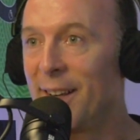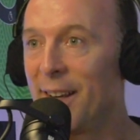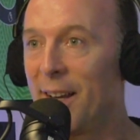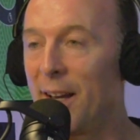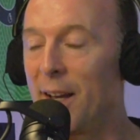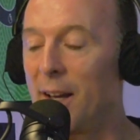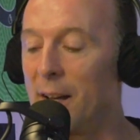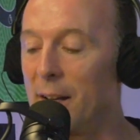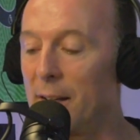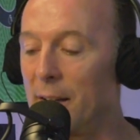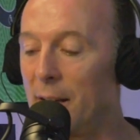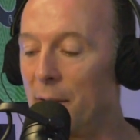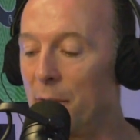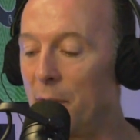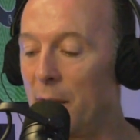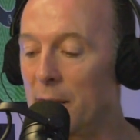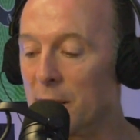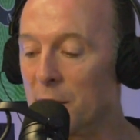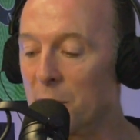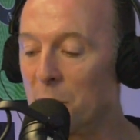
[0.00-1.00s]
And I've
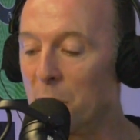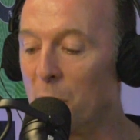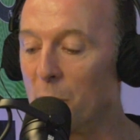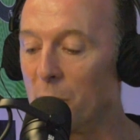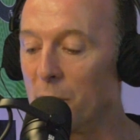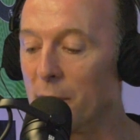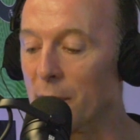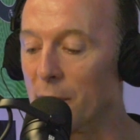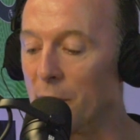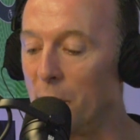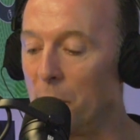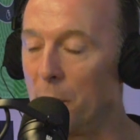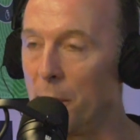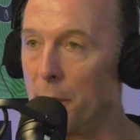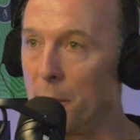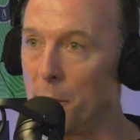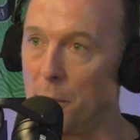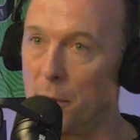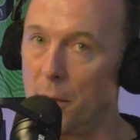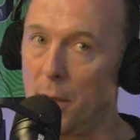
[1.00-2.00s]
actually spoken to a couple
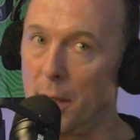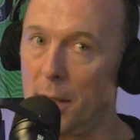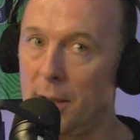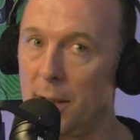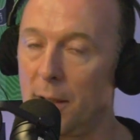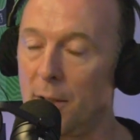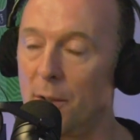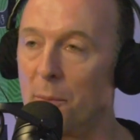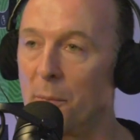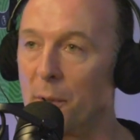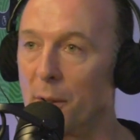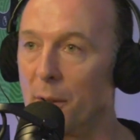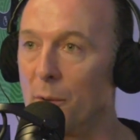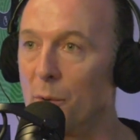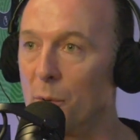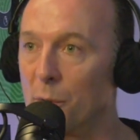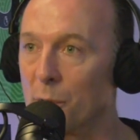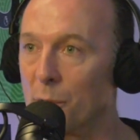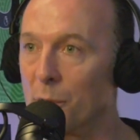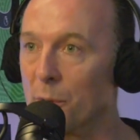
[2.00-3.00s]
that were actually on my
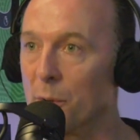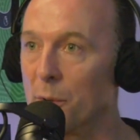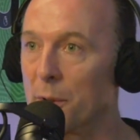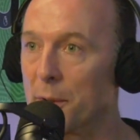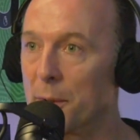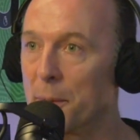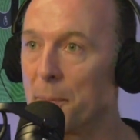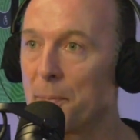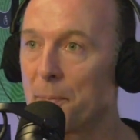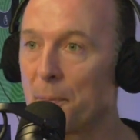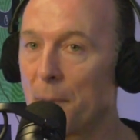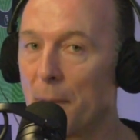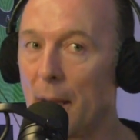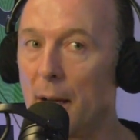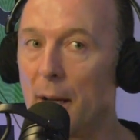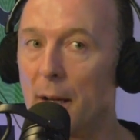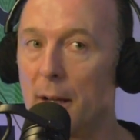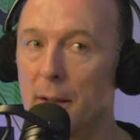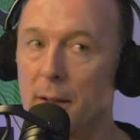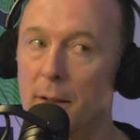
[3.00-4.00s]
own course
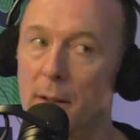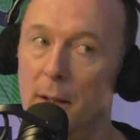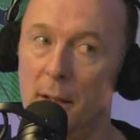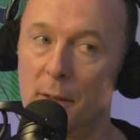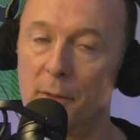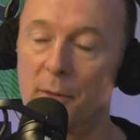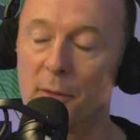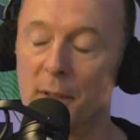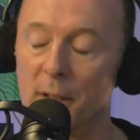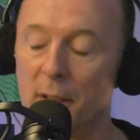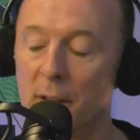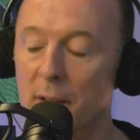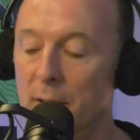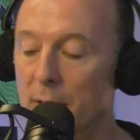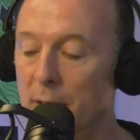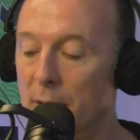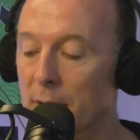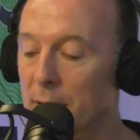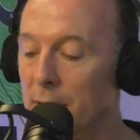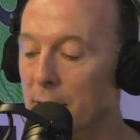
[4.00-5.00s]
and had
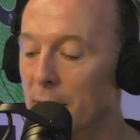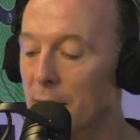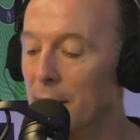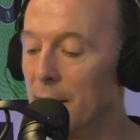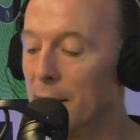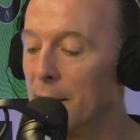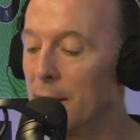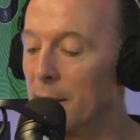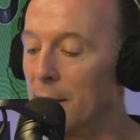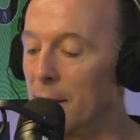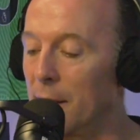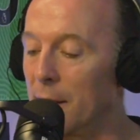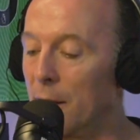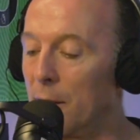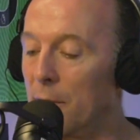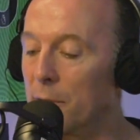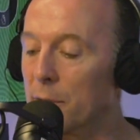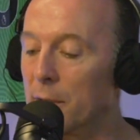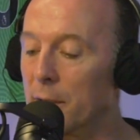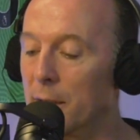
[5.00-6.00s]
finished, and like
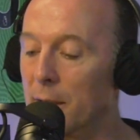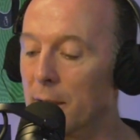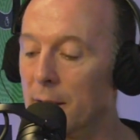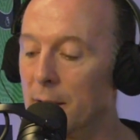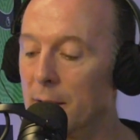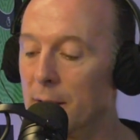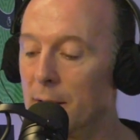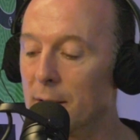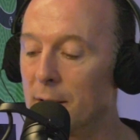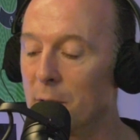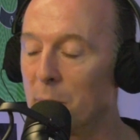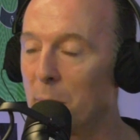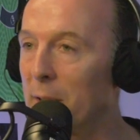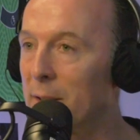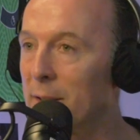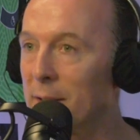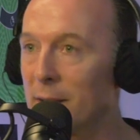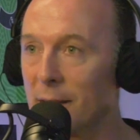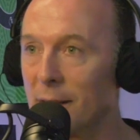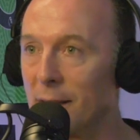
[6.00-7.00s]
obviously it's the
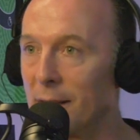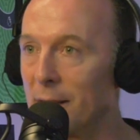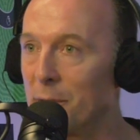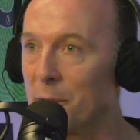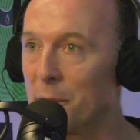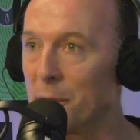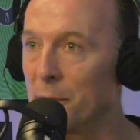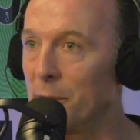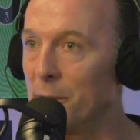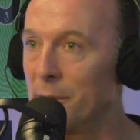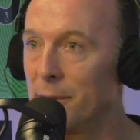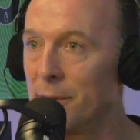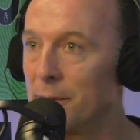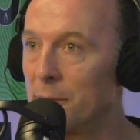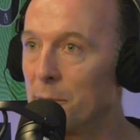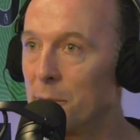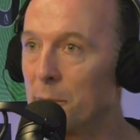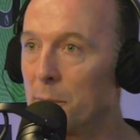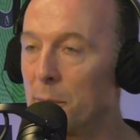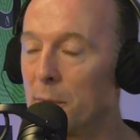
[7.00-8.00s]
best thing they'll ever do,
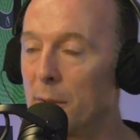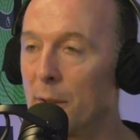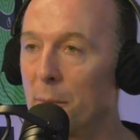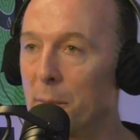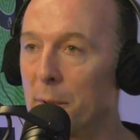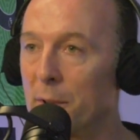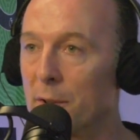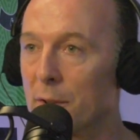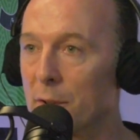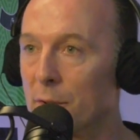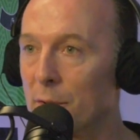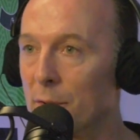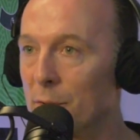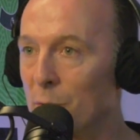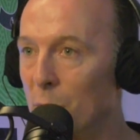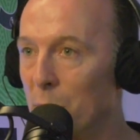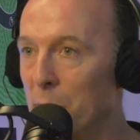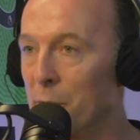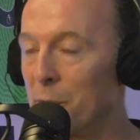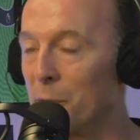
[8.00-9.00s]
you know, because it does
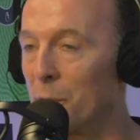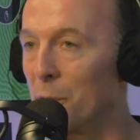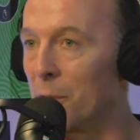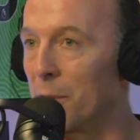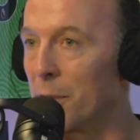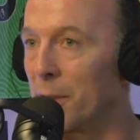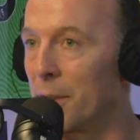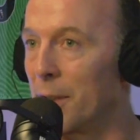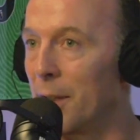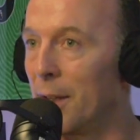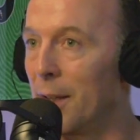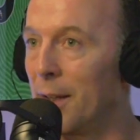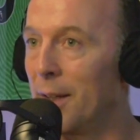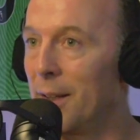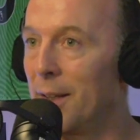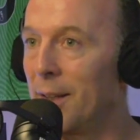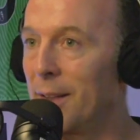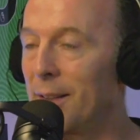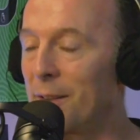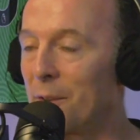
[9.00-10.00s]
open doors.
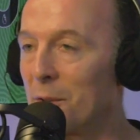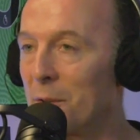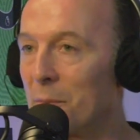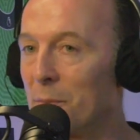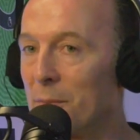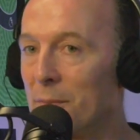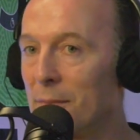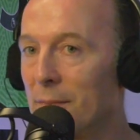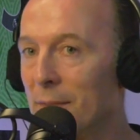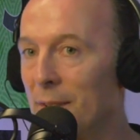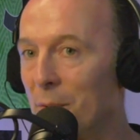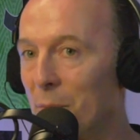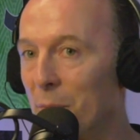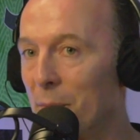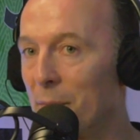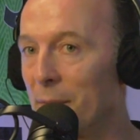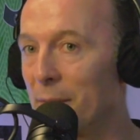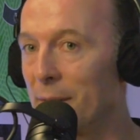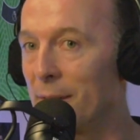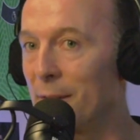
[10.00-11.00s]
Because you
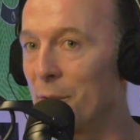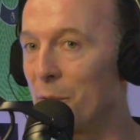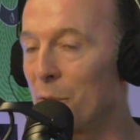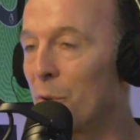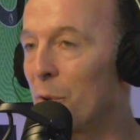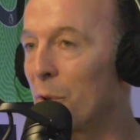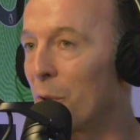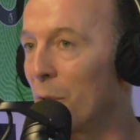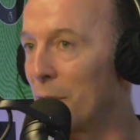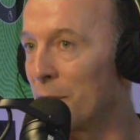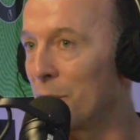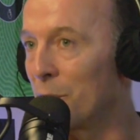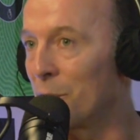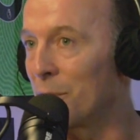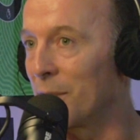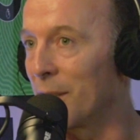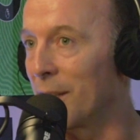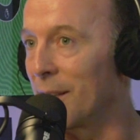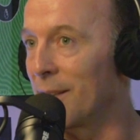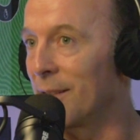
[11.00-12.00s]
know they're going to go, as you
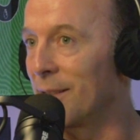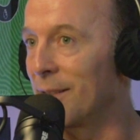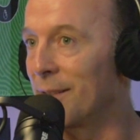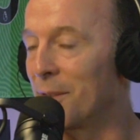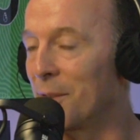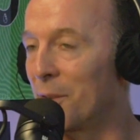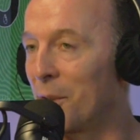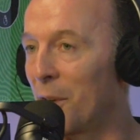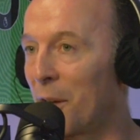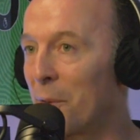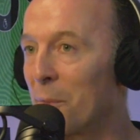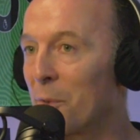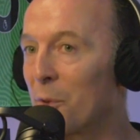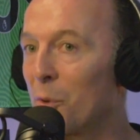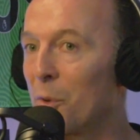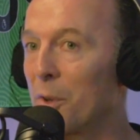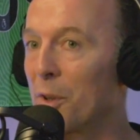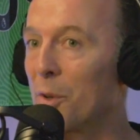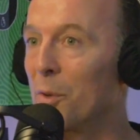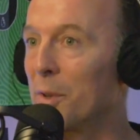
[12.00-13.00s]
say, a lot of them are
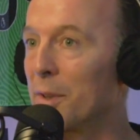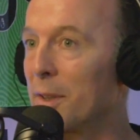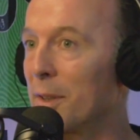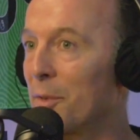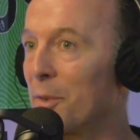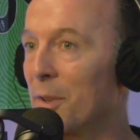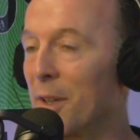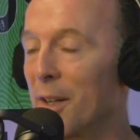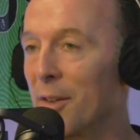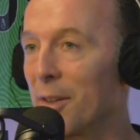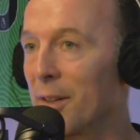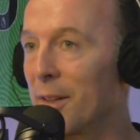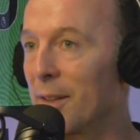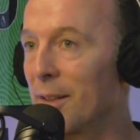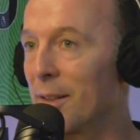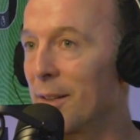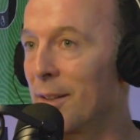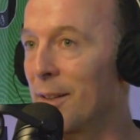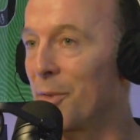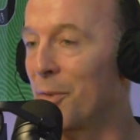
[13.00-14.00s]
going to go a different
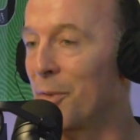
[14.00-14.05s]
area.